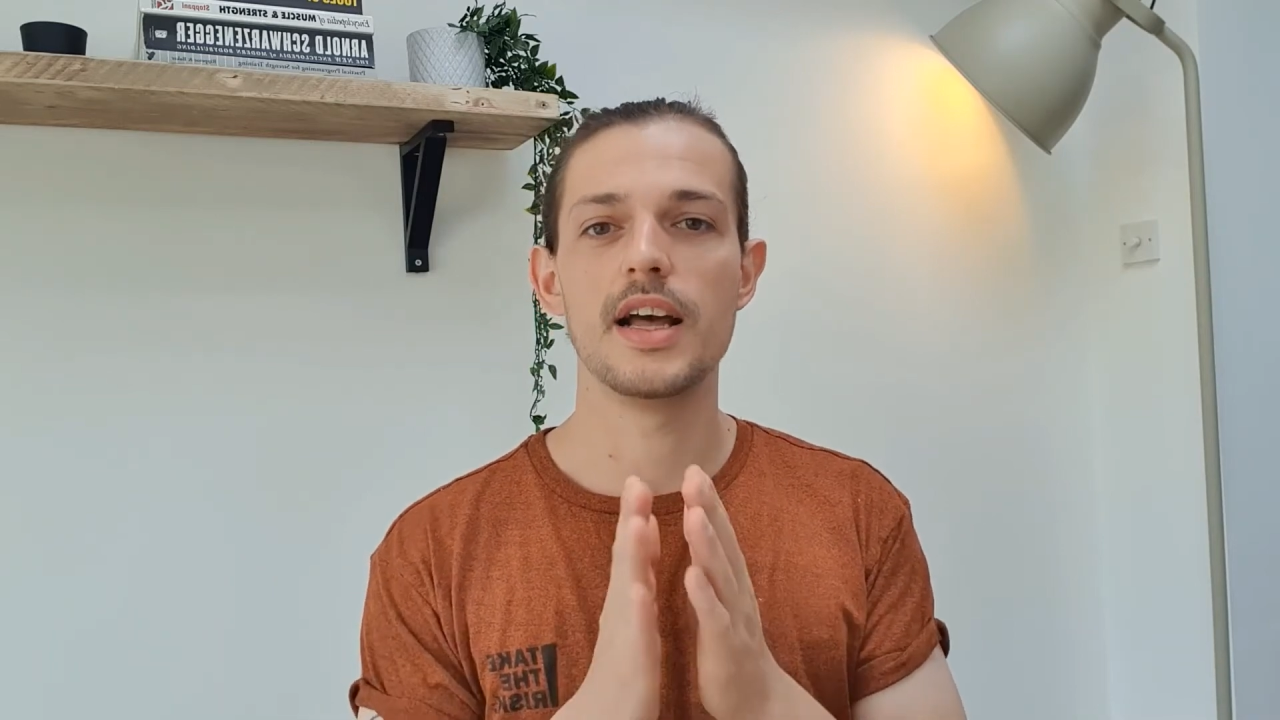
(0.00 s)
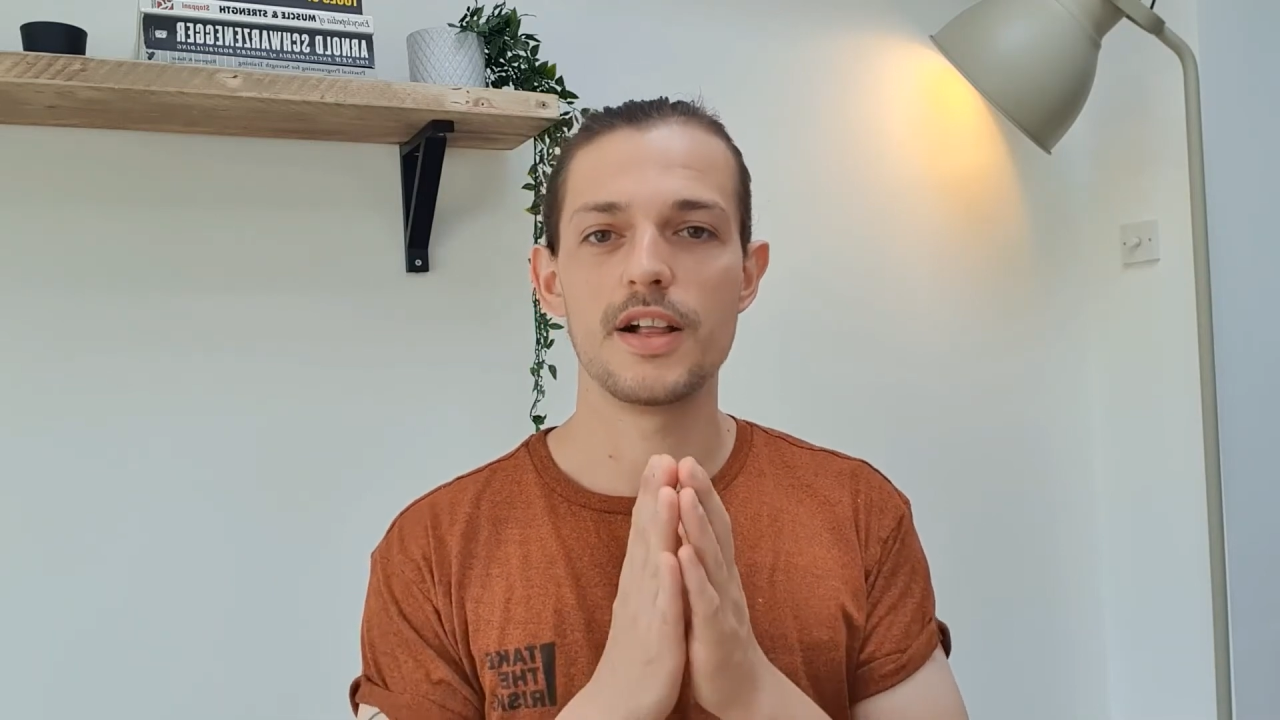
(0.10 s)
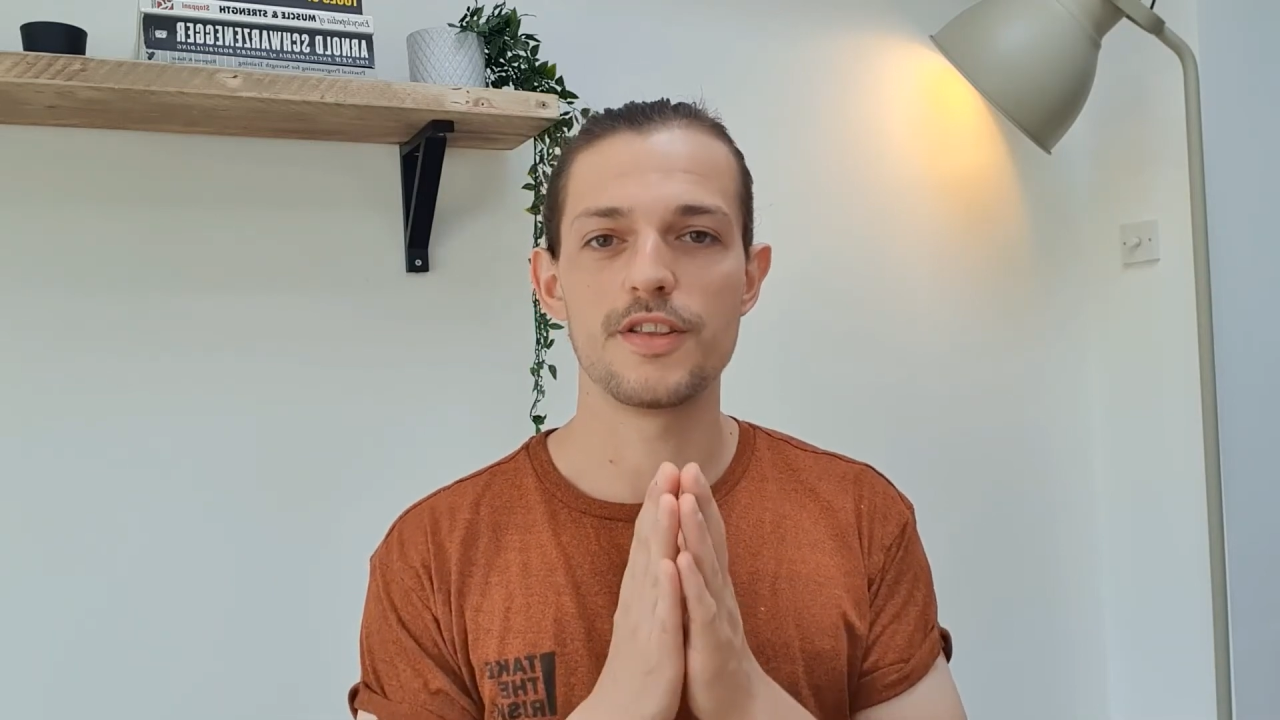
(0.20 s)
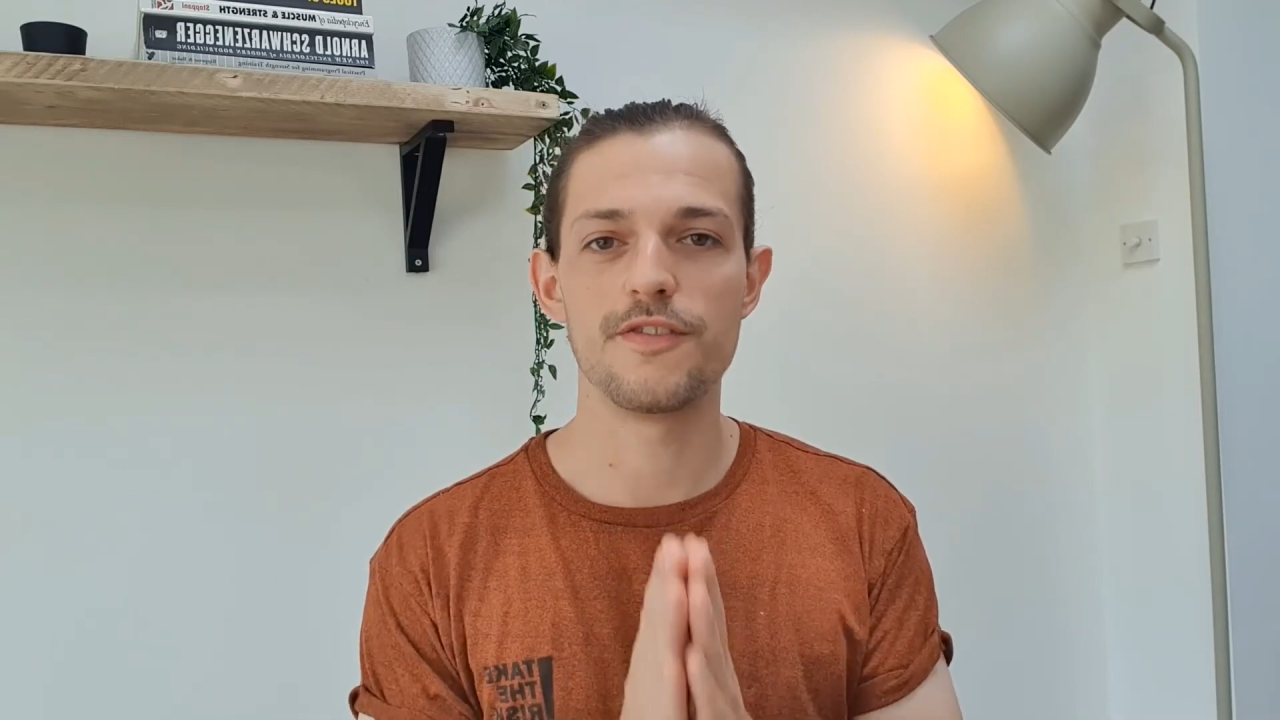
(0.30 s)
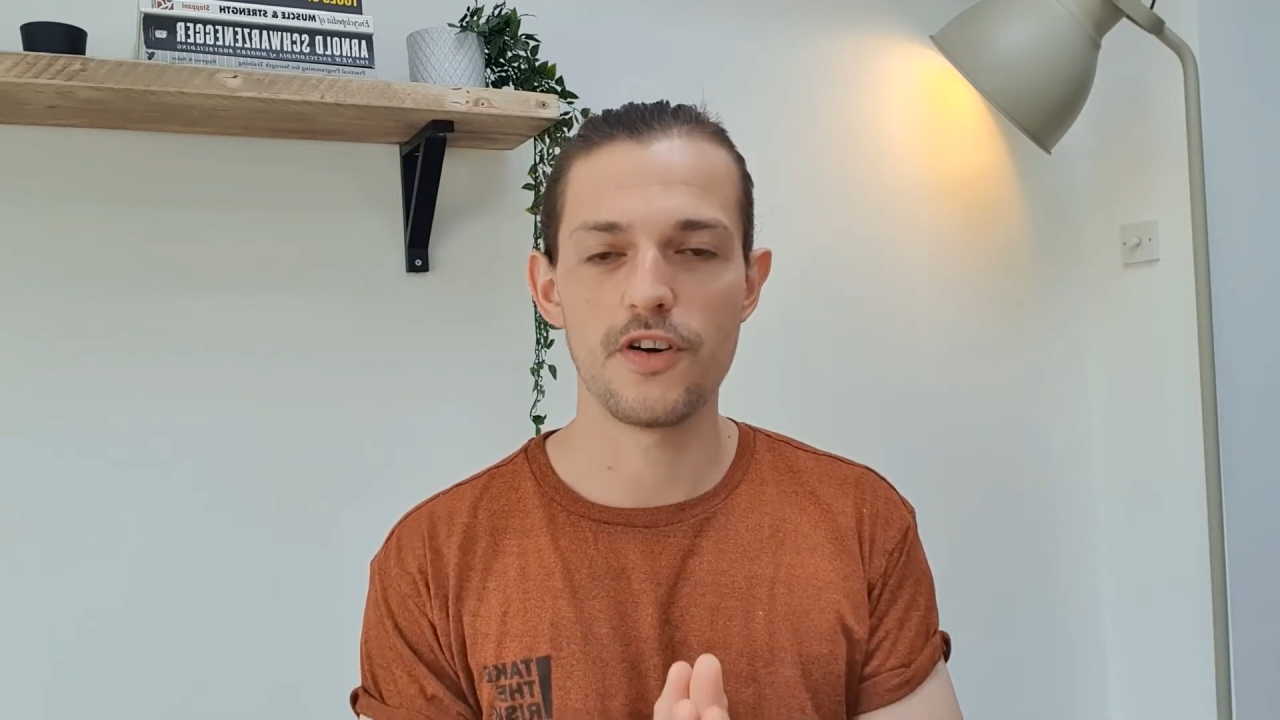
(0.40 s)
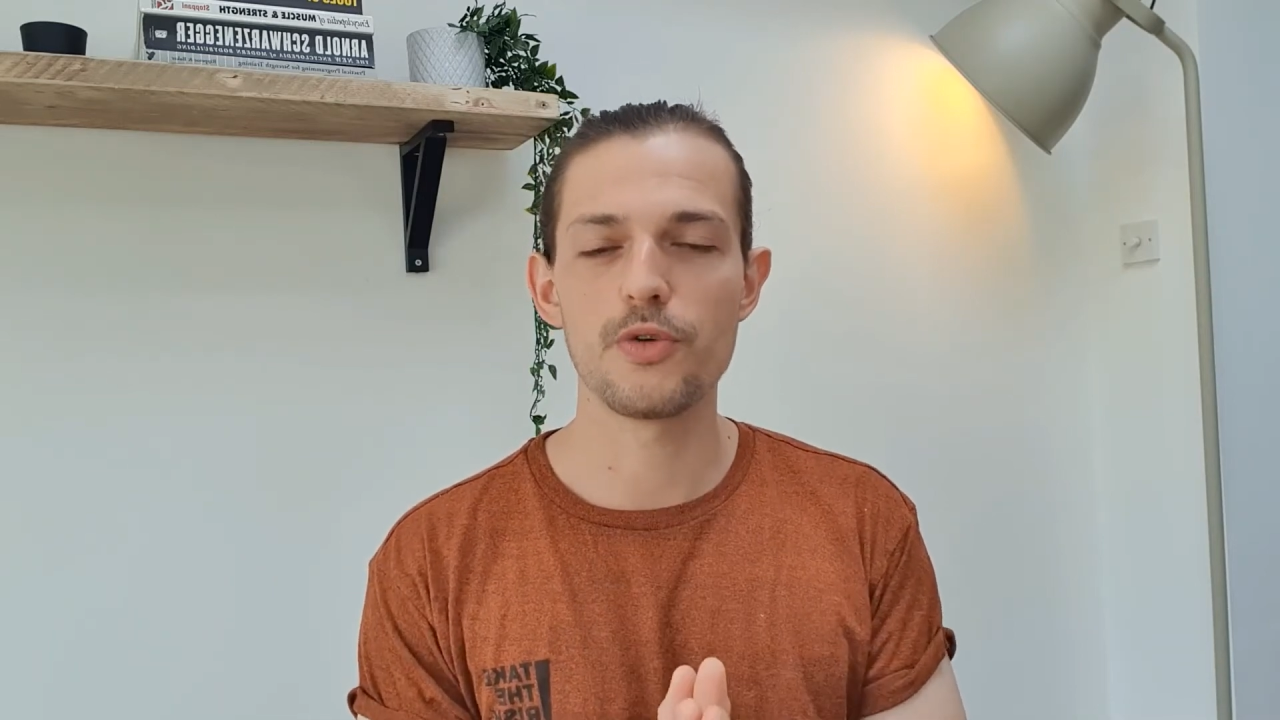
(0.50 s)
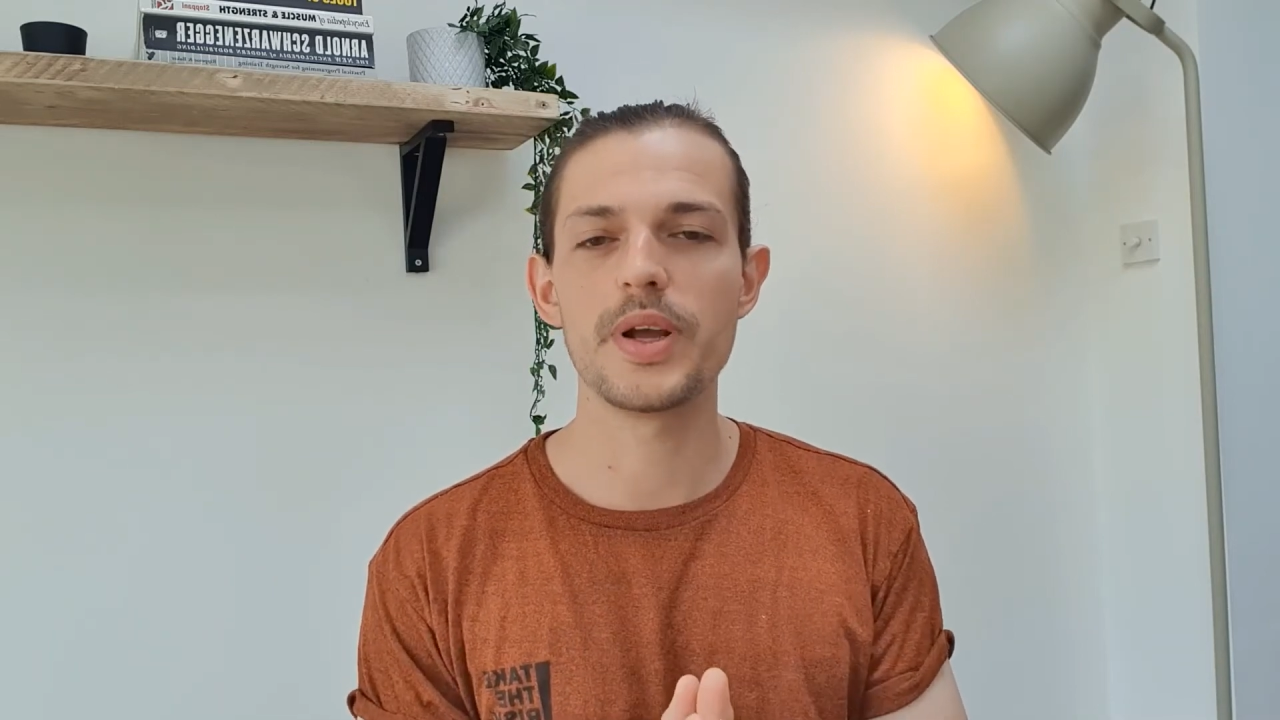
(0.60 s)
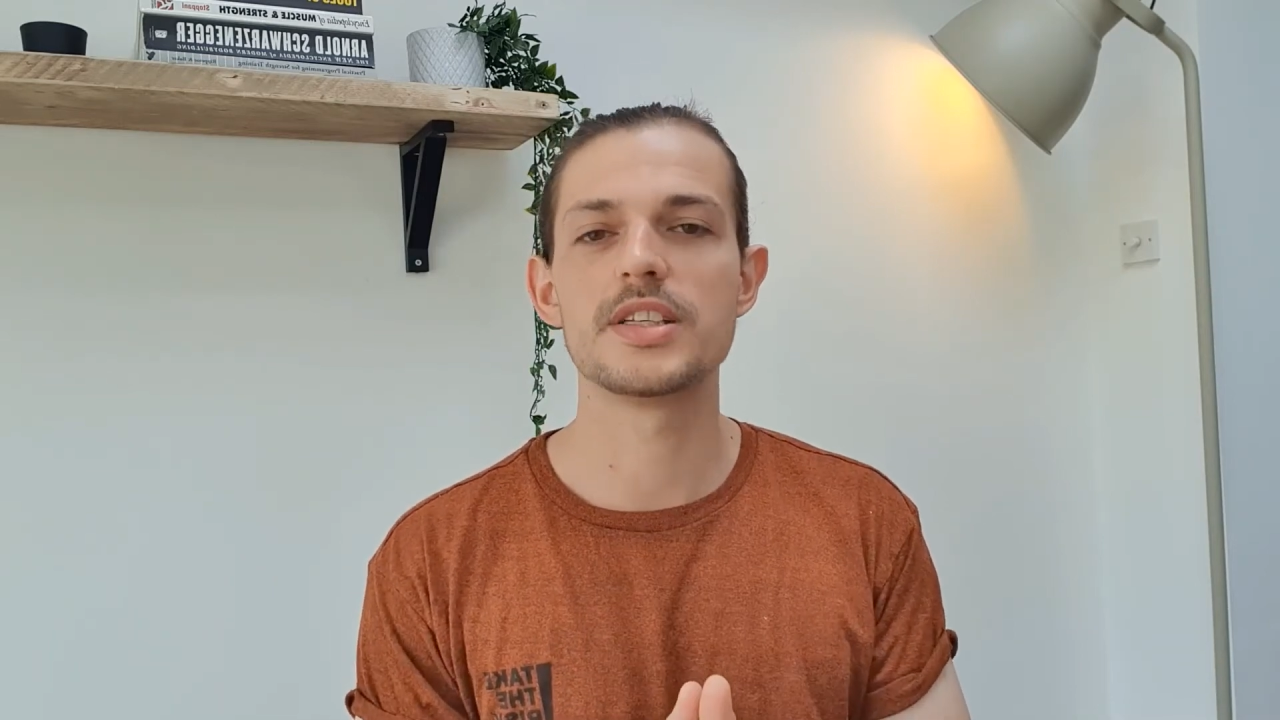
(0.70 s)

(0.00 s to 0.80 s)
The following